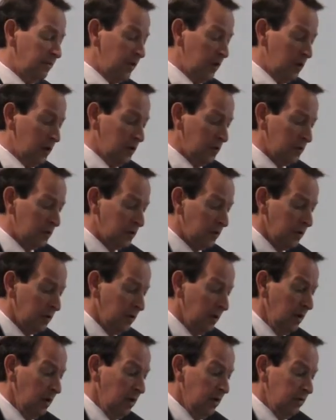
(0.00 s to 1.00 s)
views
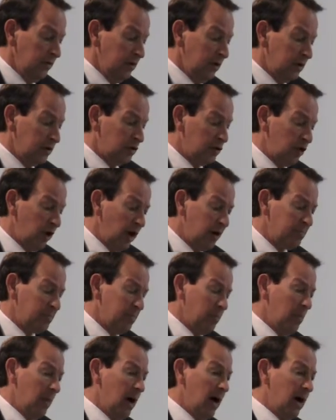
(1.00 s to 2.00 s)
that
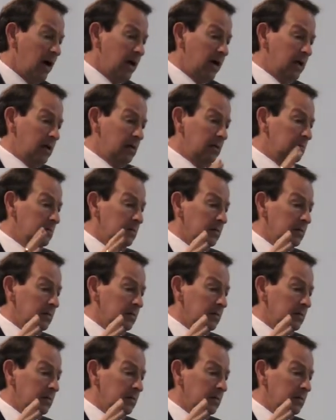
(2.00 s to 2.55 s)
shaped my